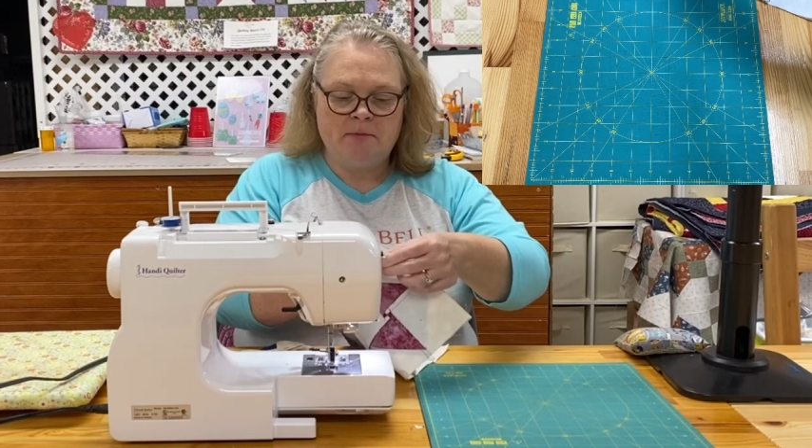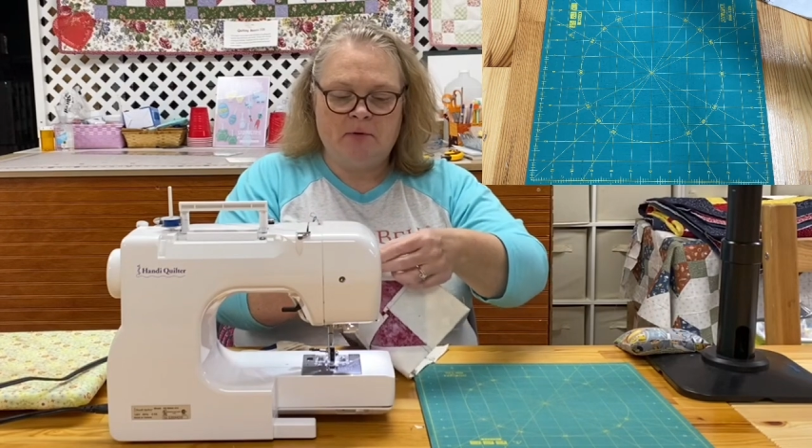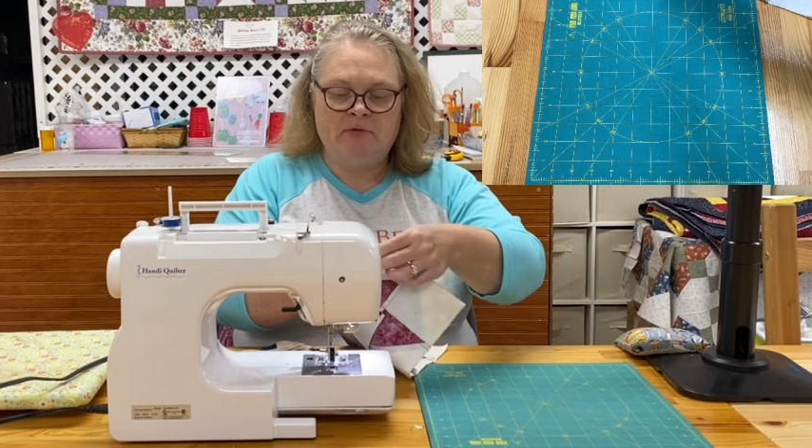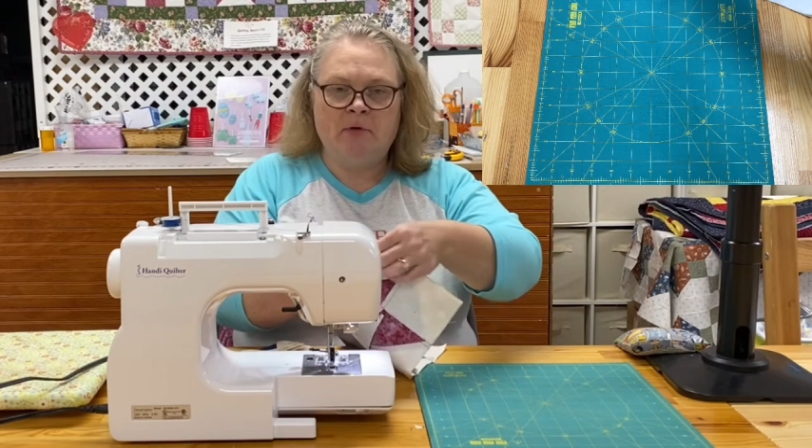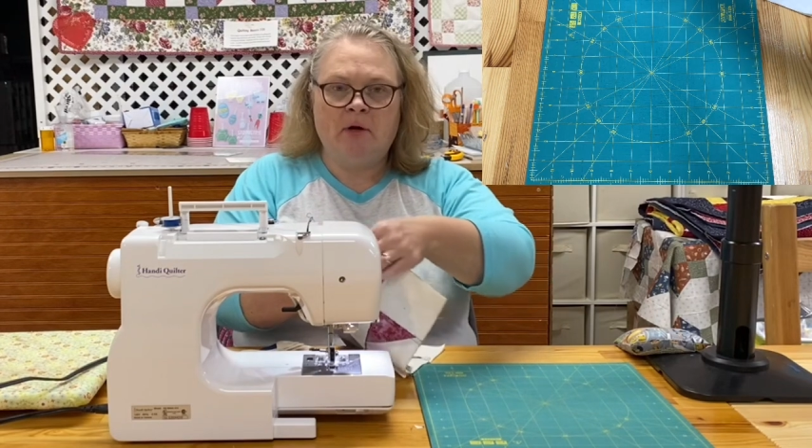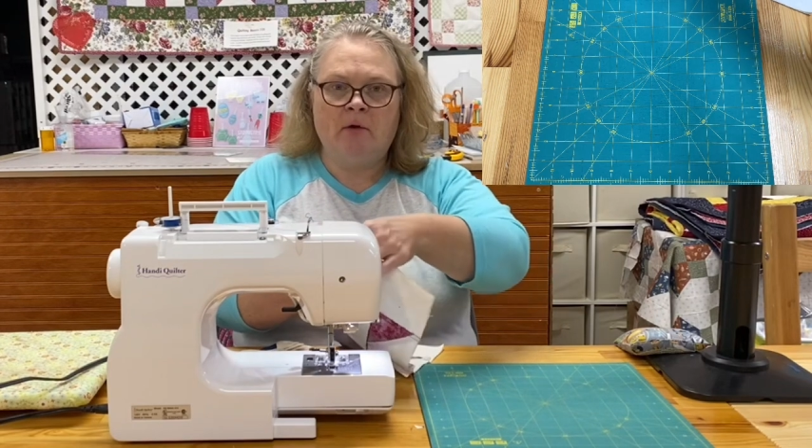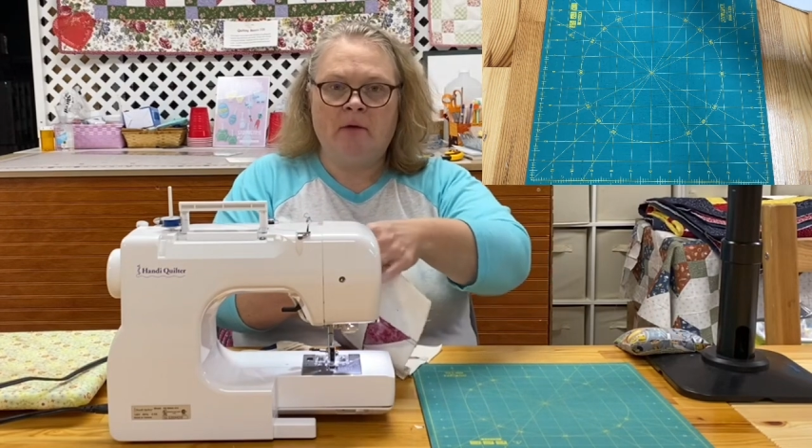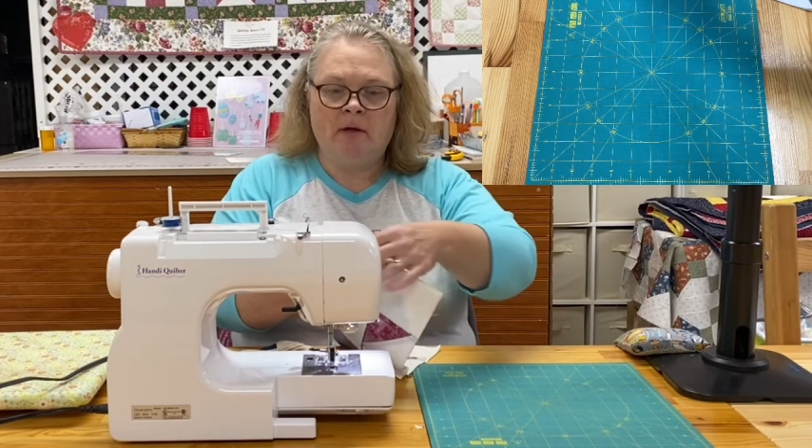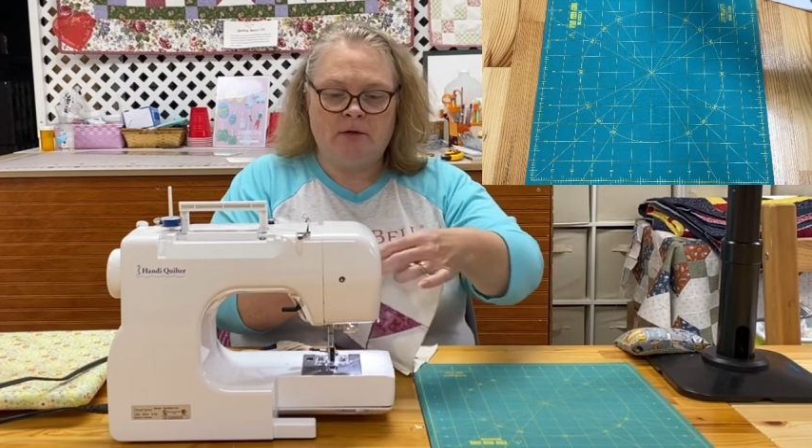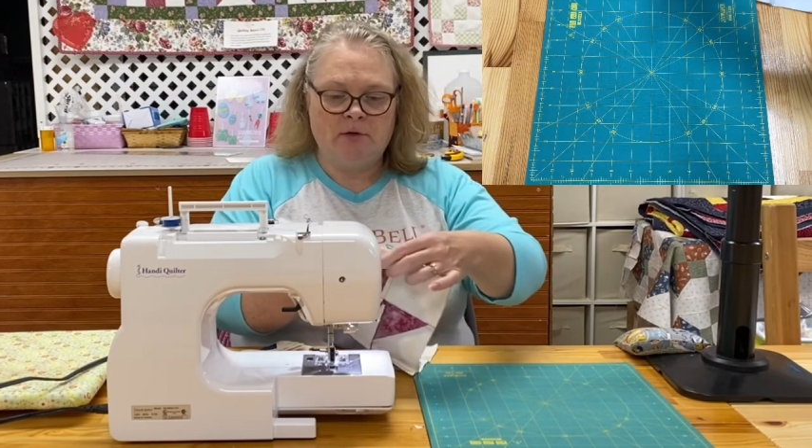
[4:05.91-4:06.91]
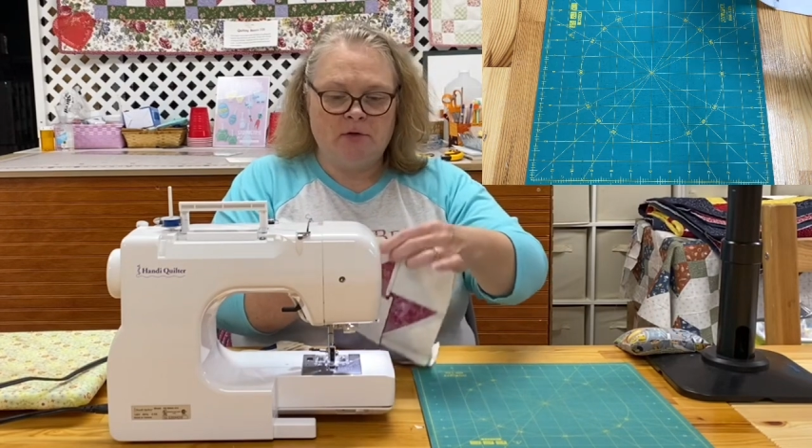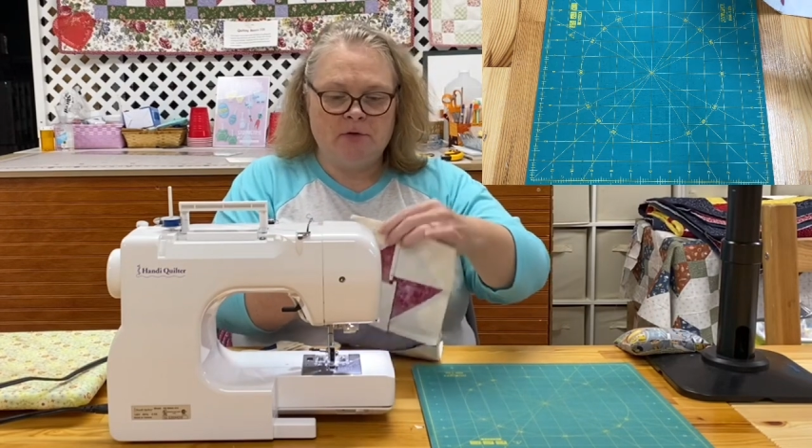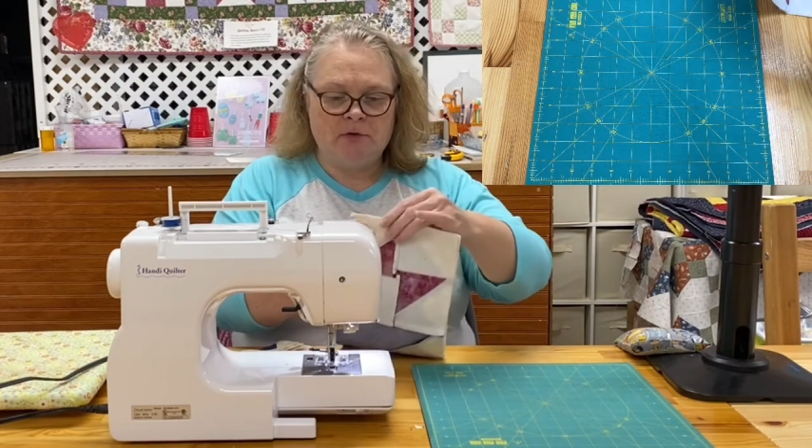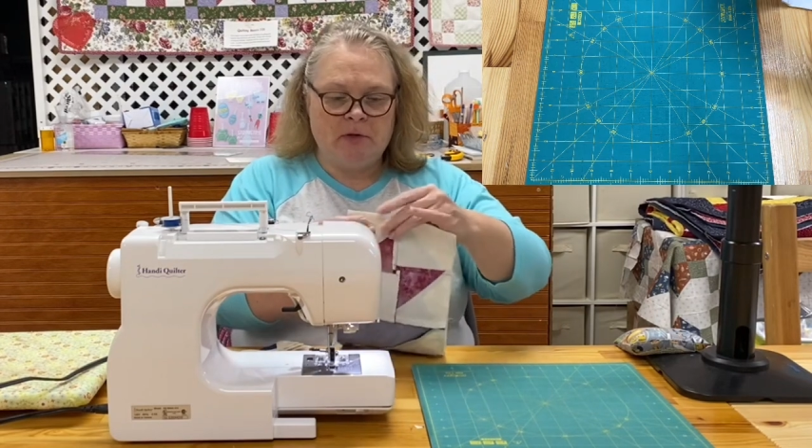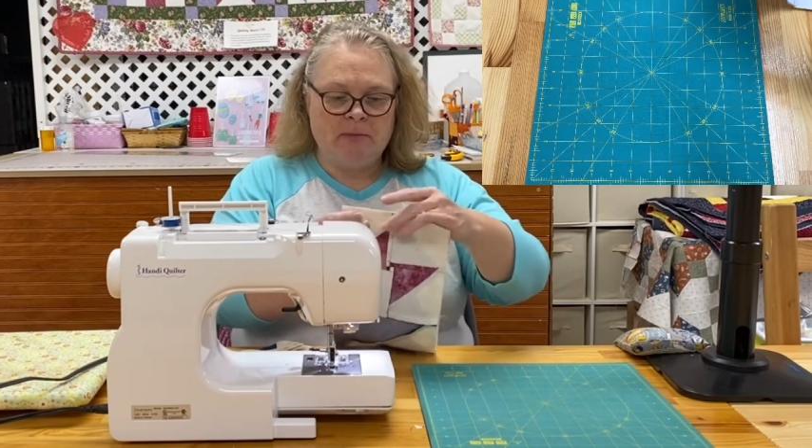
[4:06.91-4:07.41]
before going to your
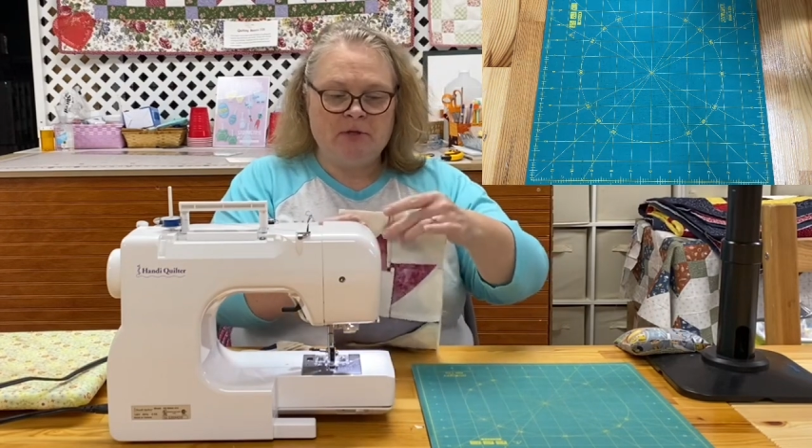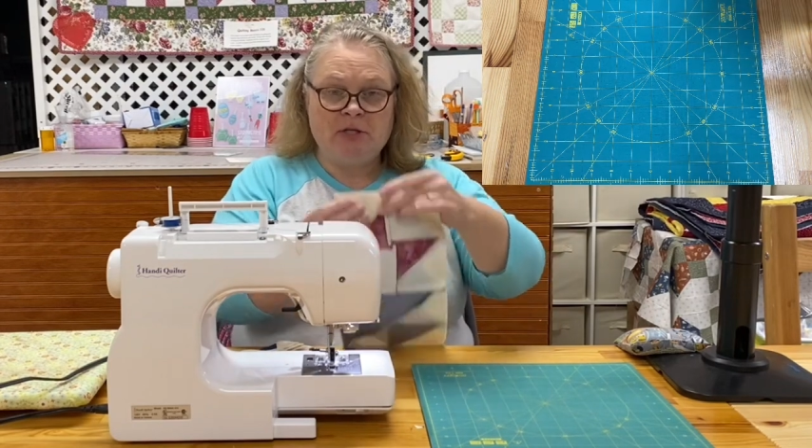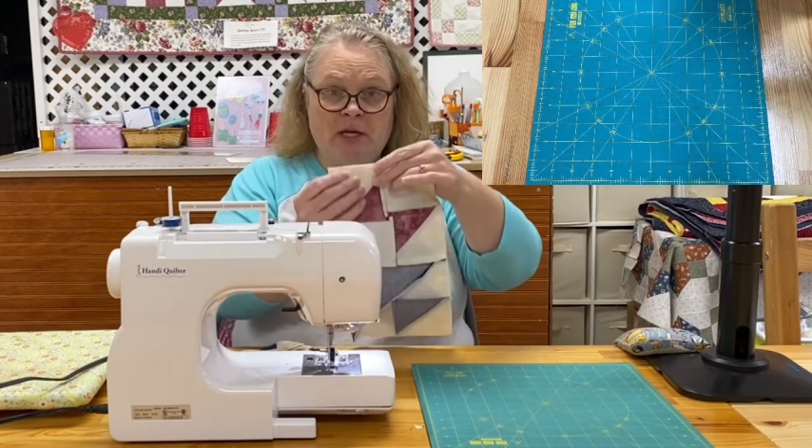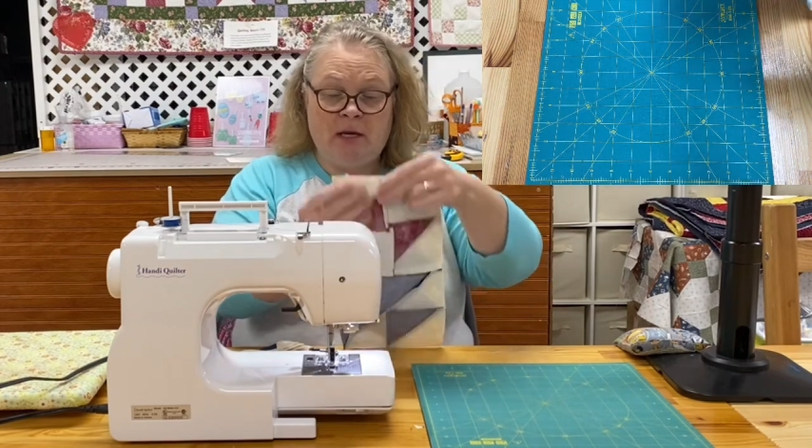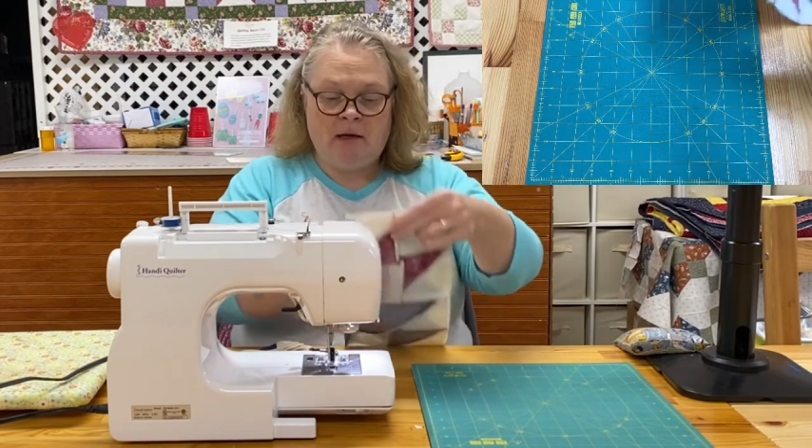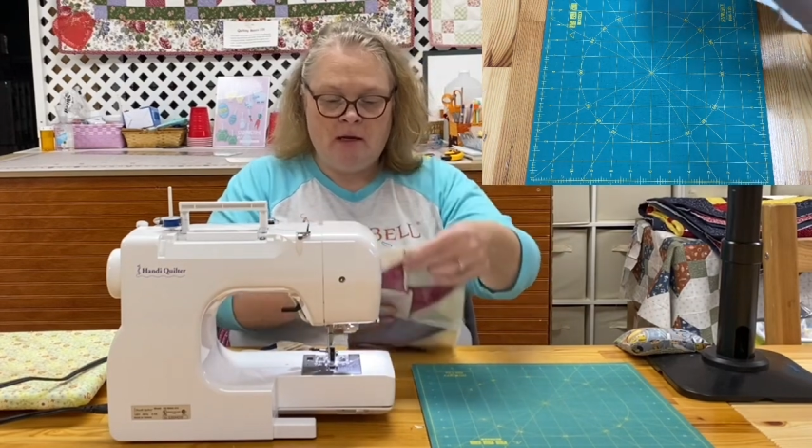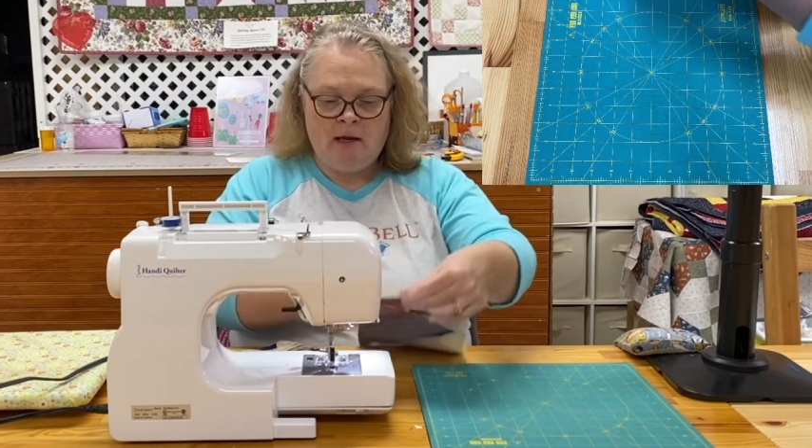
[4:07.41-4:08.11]
sewing machine